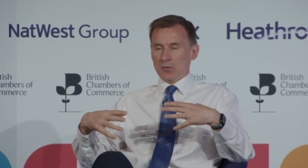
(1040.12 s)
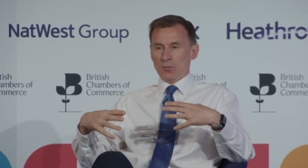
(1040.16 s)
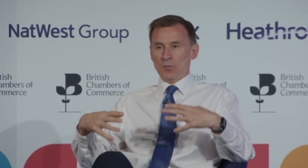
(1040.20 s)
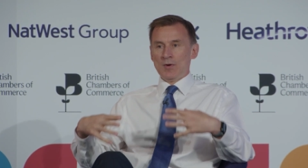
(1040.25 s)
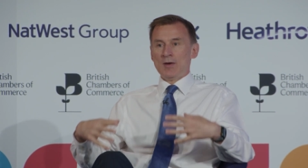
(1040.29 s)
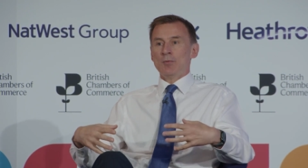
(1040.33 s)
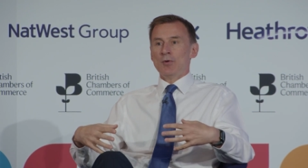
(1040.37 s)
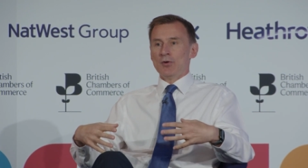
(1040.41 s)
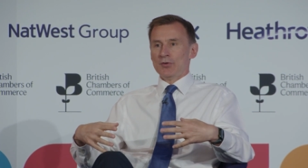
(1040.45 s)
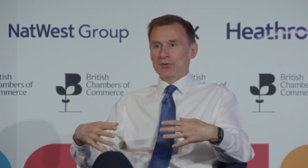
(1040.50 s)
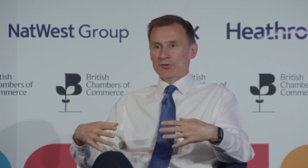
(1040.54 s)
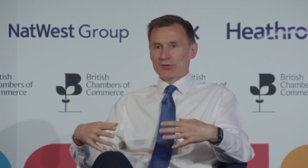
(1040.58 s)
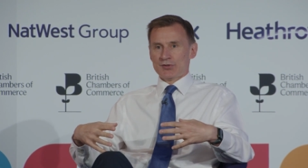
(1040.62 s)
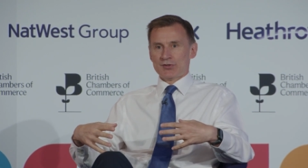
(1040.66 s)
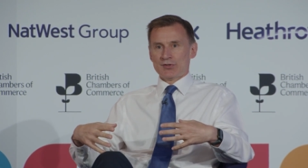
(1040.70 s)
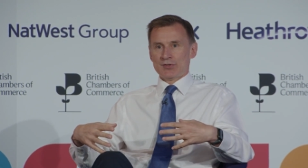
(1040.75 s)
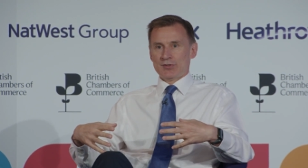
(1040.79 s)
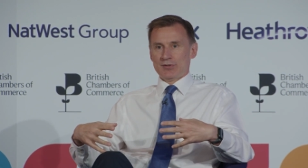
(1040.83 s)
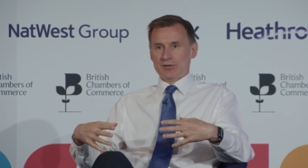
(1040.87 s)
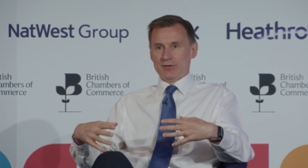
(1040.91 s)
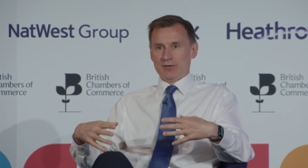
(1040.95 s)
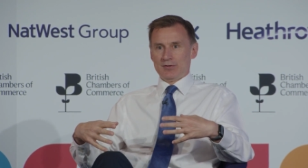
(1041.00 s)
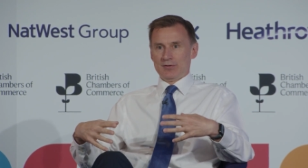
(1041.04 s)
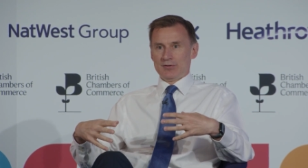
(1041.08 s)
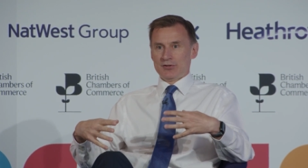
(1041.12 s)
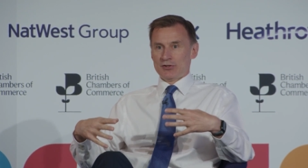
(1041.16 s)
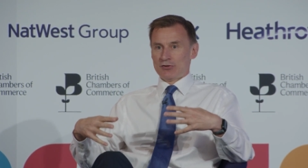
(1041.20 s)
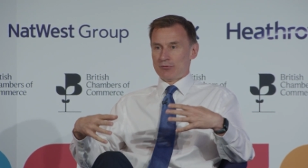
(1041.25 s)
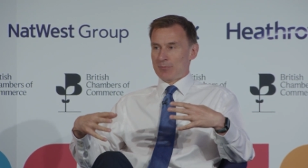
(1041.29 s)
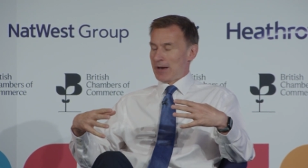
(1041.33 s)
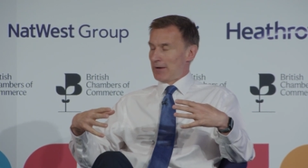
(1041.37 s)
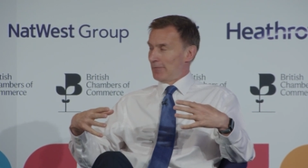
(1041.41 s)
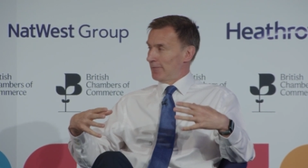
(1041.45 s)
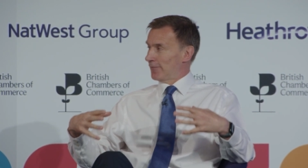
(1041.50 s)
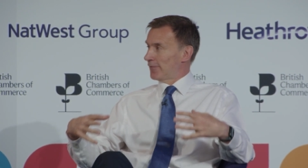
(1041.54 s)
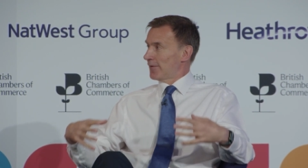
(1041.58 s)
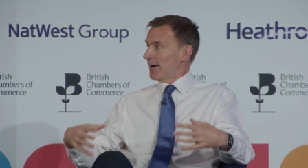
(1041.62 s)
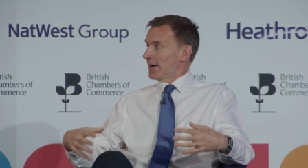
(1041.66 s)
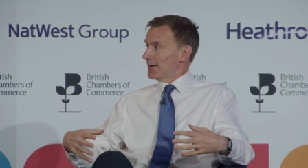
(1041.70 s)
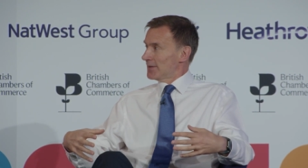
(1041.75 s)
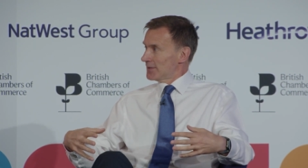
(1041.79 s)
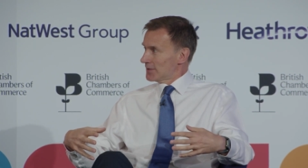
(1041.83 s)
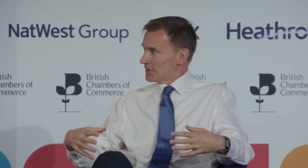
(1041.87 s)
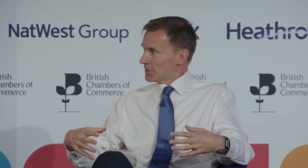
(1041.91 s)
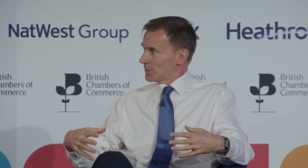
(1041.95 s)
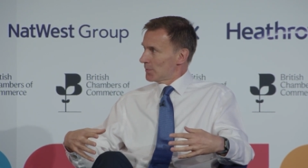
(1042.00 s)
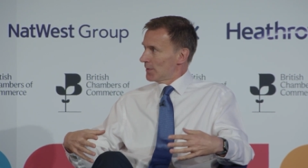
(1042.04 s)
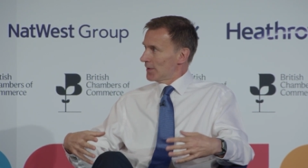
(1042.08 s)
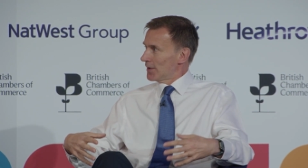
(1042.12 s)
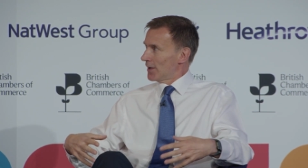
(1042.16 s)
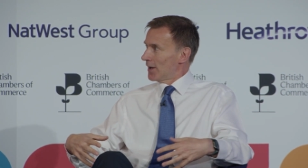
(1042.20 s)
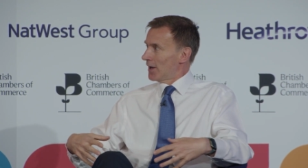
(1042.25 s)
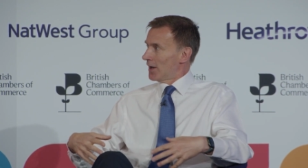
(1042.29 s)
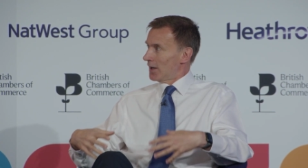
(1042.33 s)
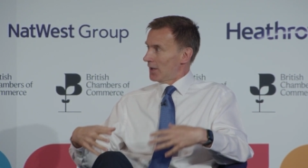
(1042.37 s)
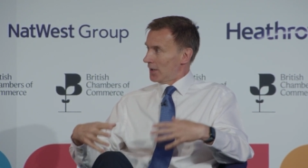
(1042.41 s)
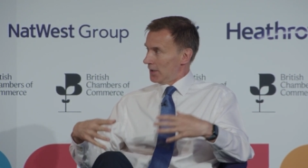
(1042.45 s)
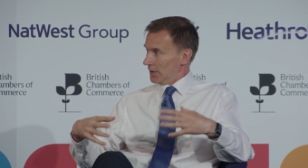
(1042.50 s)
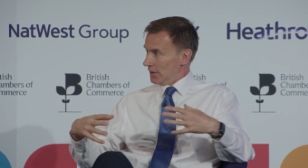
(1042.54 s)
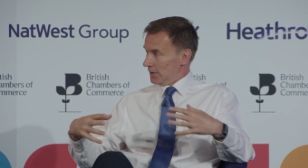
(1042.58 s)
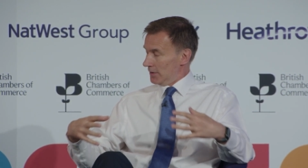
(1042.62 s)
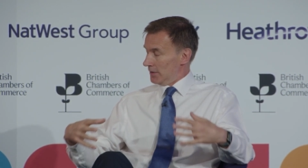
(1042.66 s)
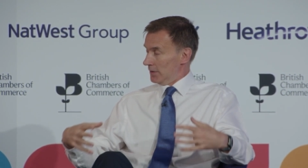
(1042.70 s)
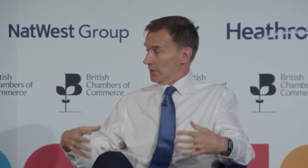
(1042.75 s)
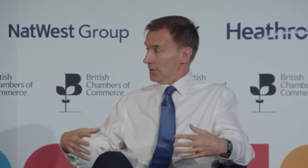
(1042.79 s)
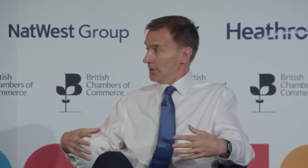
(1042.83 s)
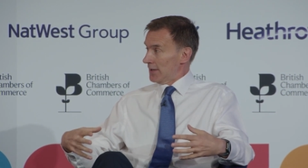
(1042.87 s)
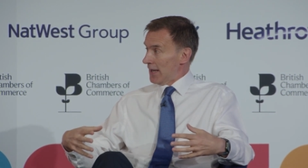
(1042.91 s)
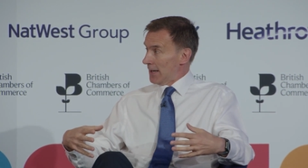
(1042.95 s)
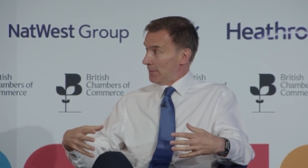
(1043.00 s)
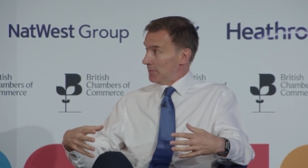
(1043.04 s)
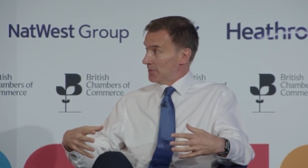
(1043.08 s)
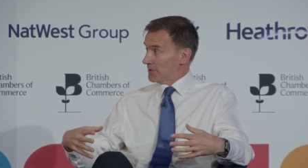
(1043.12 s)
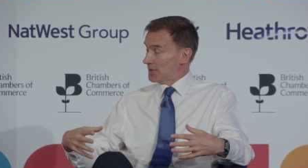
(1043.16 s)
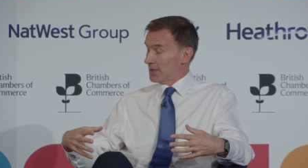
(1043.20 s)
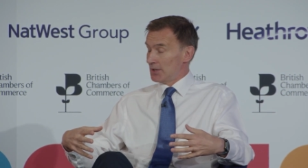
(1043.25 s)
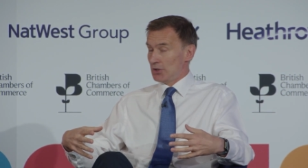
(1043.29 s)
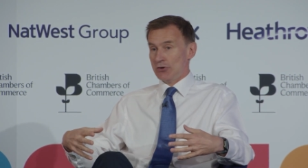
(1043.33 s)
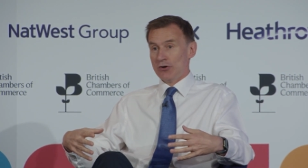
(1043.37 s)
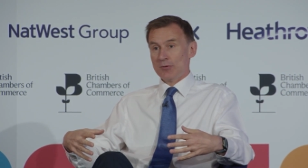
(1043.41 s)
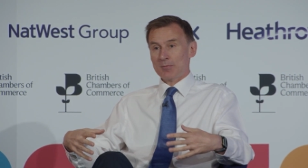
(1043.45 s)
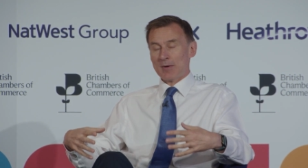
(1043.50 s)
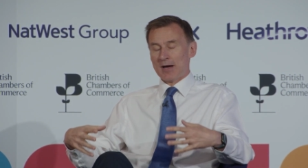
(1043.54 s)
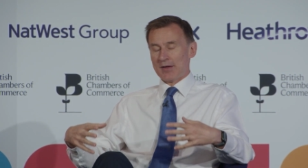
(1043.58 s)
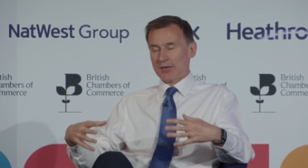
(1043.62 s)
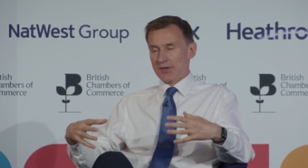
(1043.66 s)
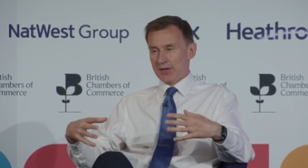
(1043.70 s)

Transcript: we want to remain friends with our neighbours in Europe.